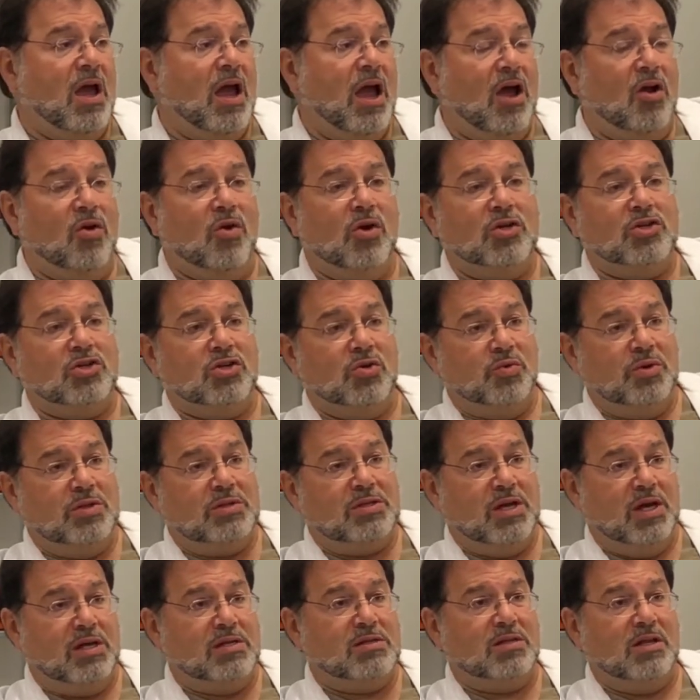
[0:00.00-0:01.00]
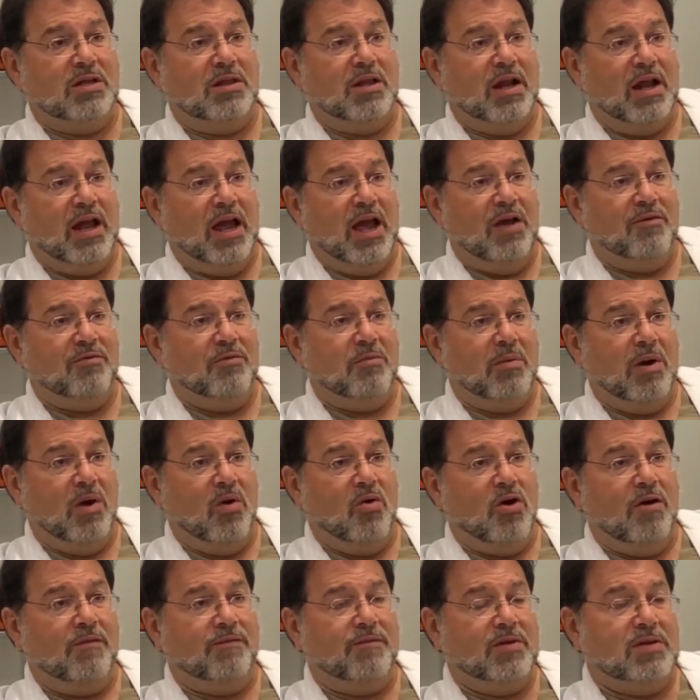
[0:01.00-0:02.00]
and also with testing that I have in my
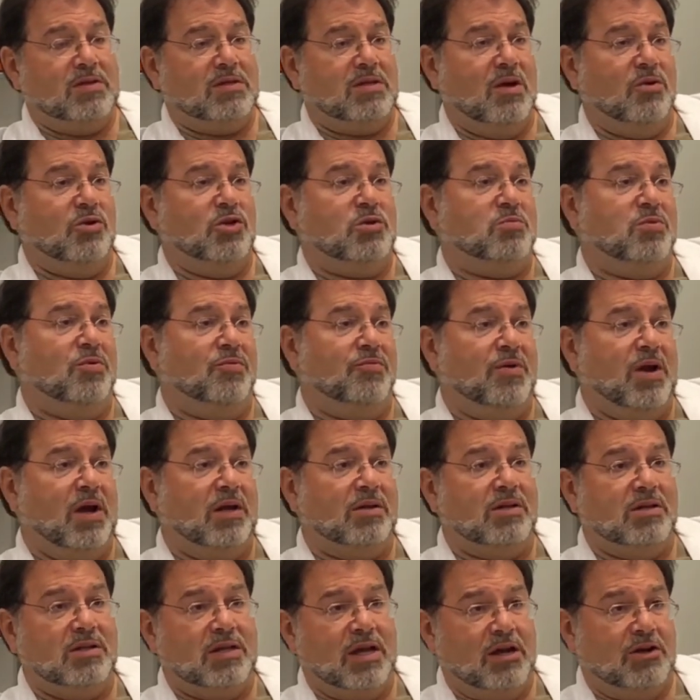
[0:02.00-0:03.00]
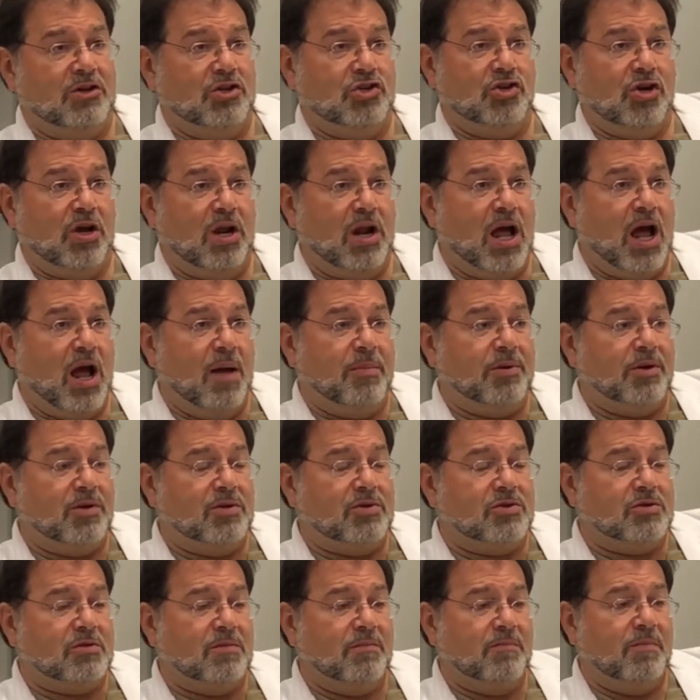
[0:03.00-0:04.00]
office that was perfected down at Johns
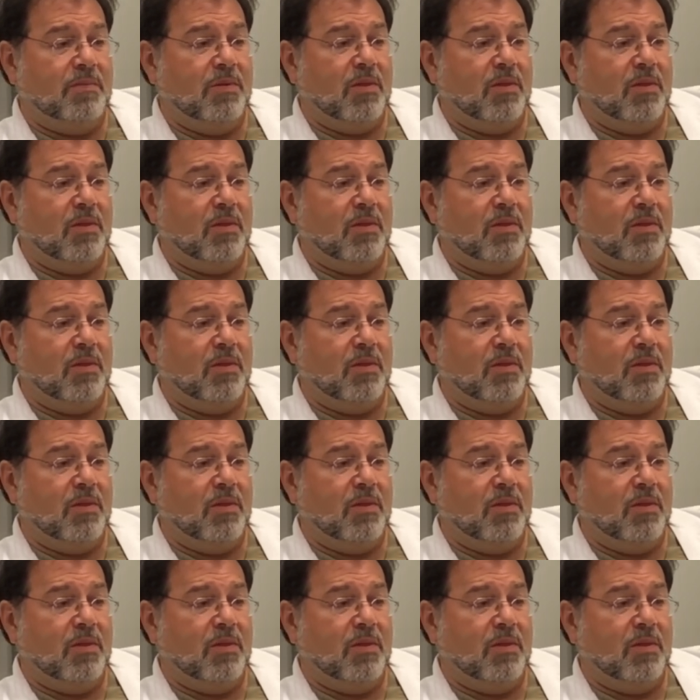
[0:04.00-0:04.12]
Hopkins,